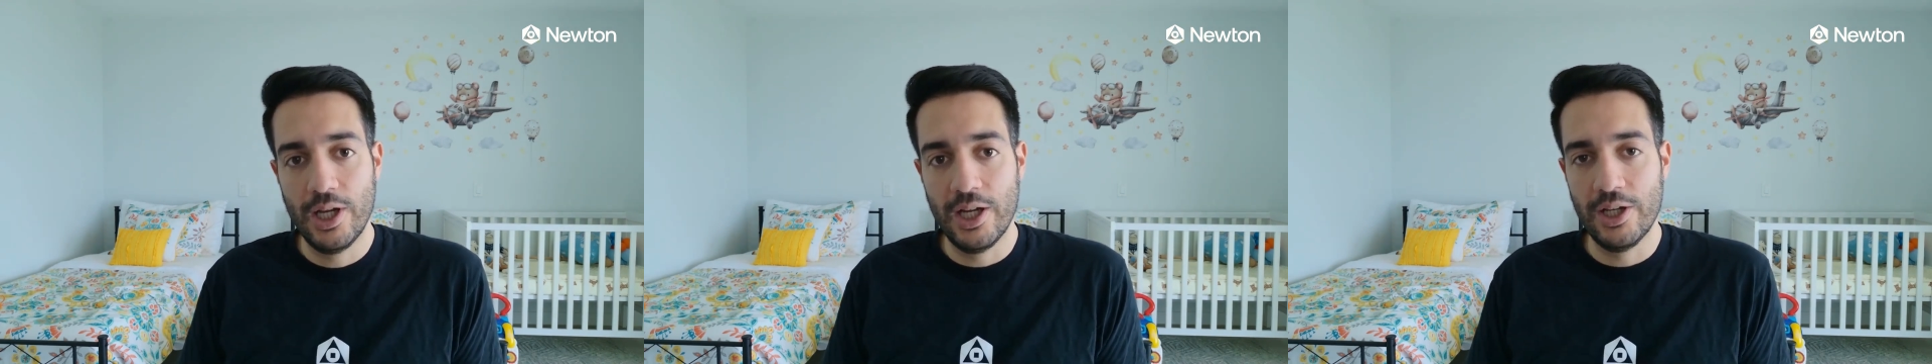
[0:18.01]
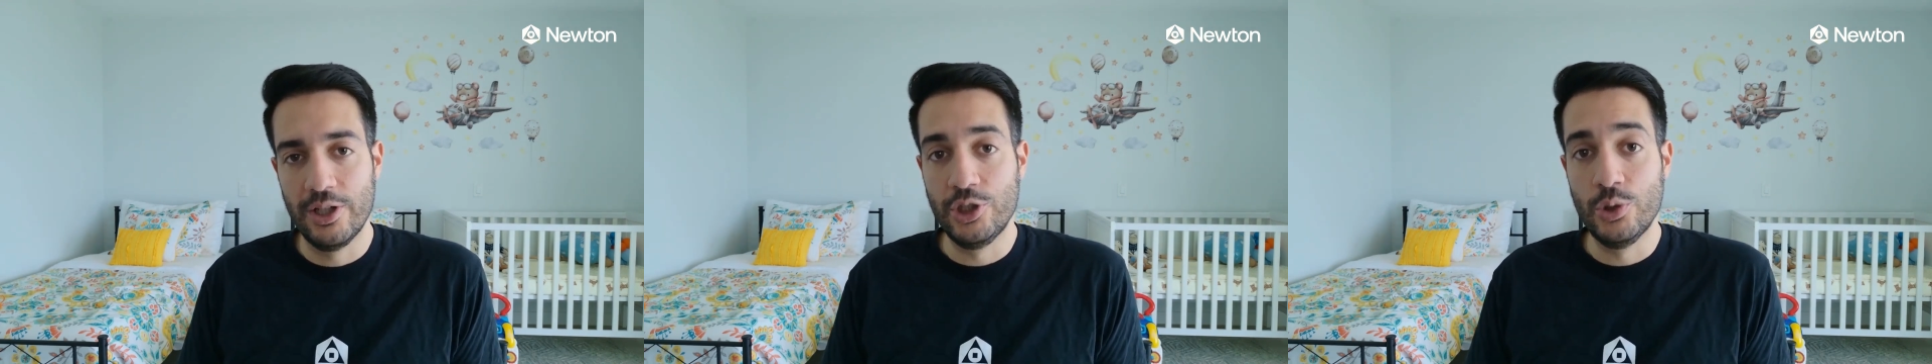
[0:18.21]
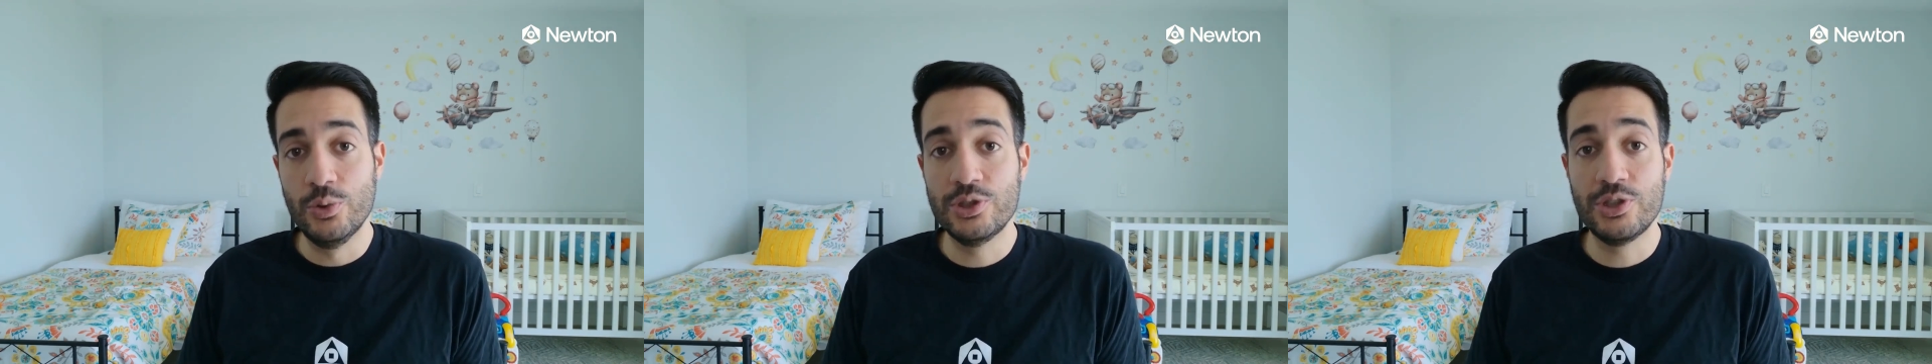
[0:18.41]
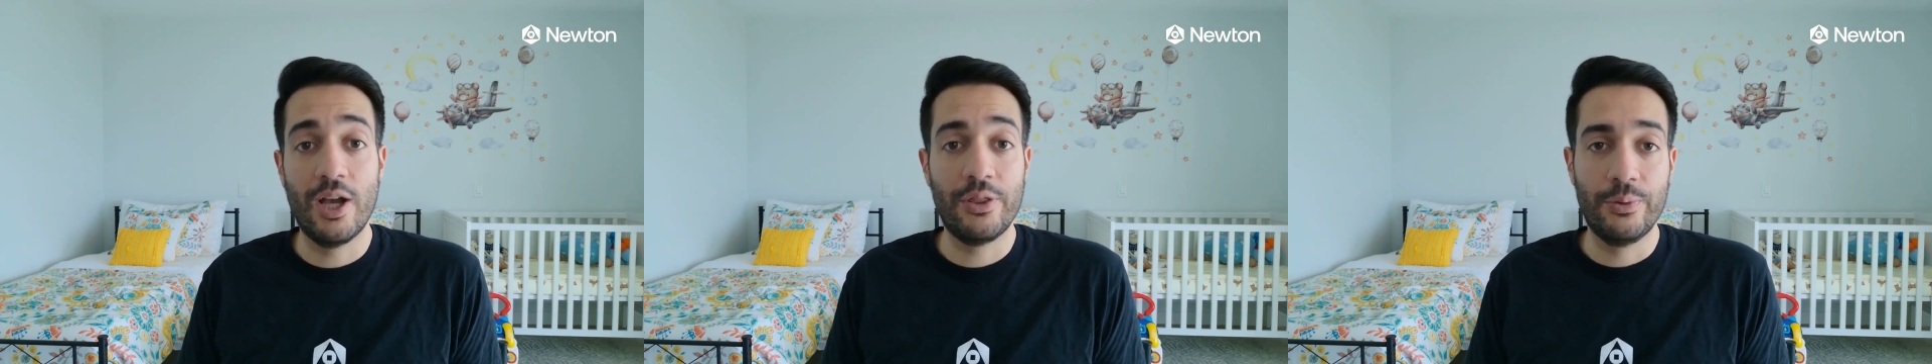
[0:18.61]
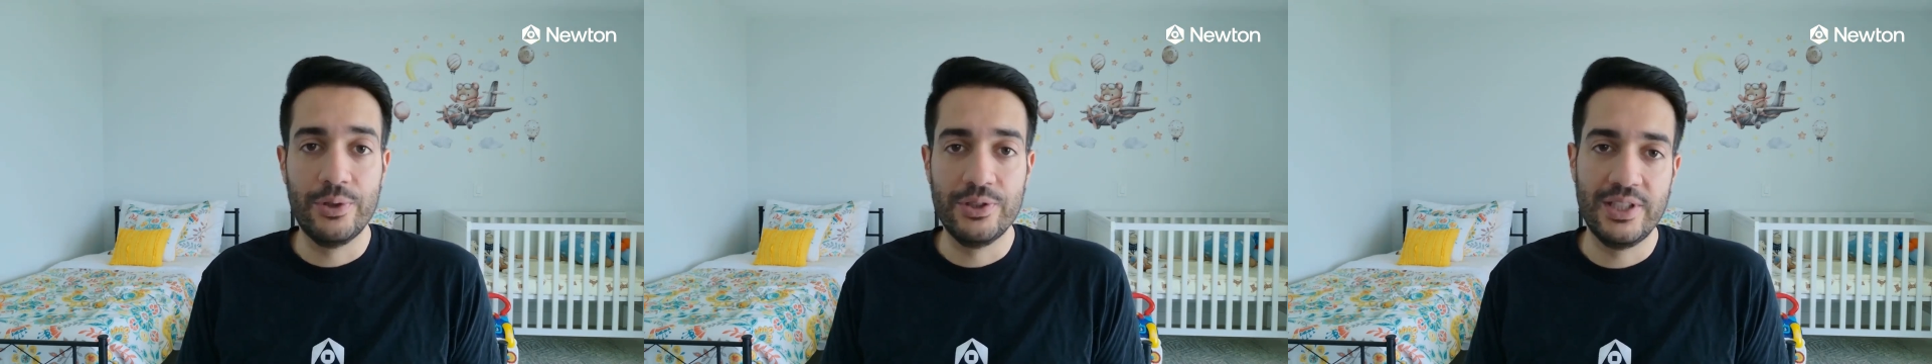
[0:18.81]
Newton's
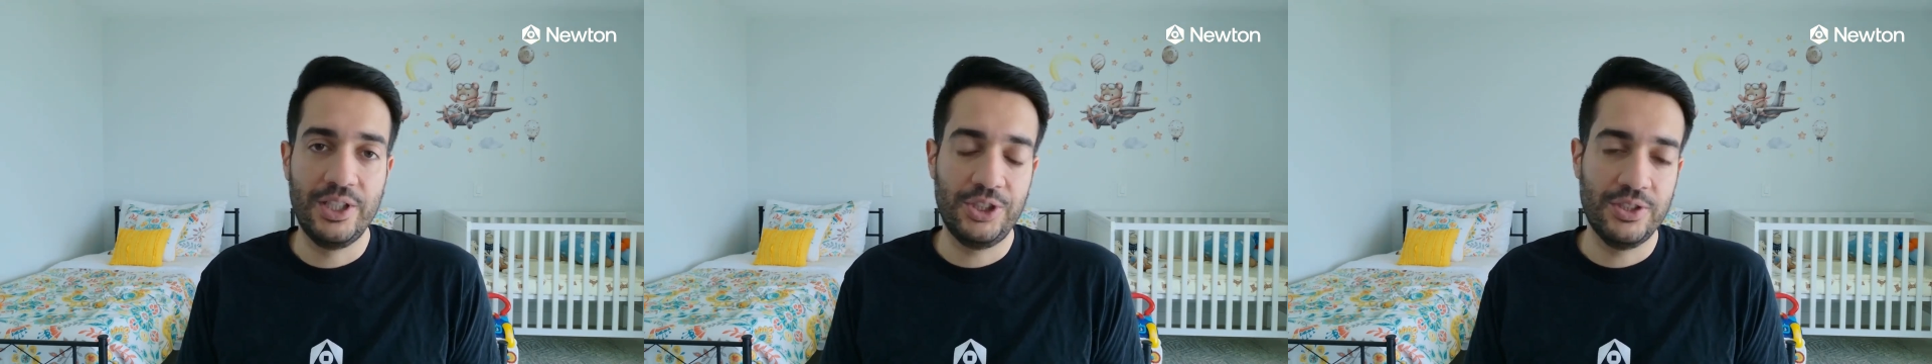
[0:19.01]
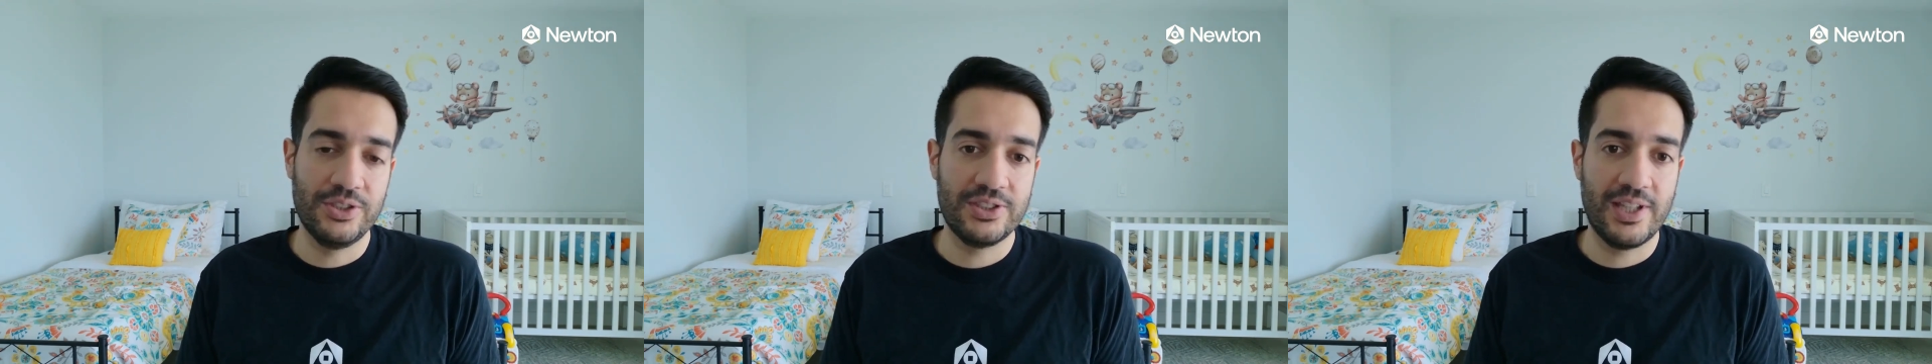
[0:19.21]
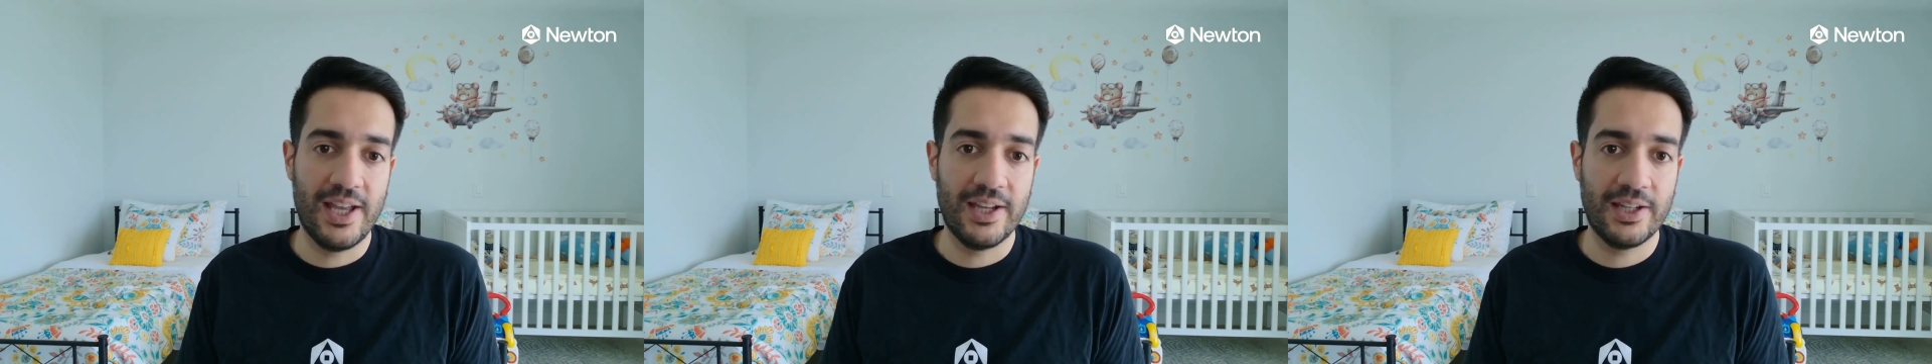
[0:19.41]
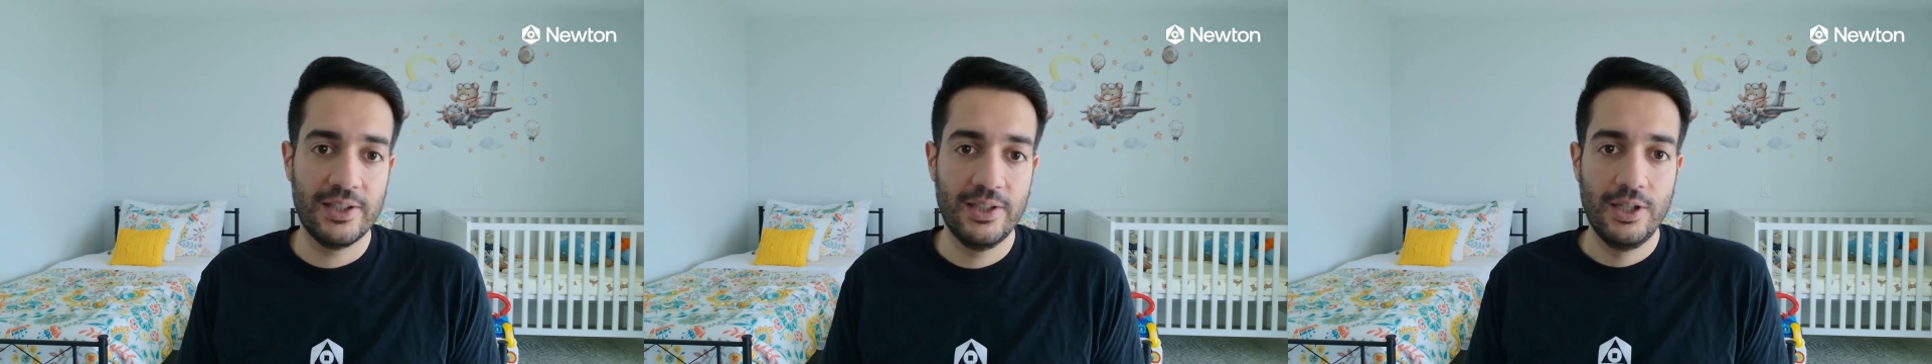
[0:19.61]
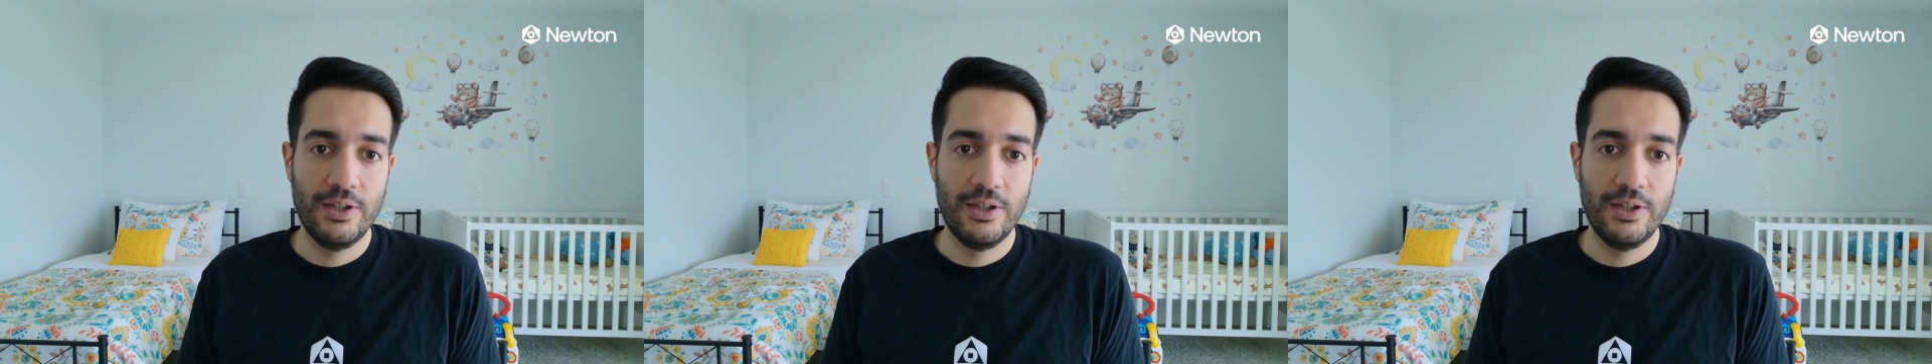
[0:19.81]
authorization stack.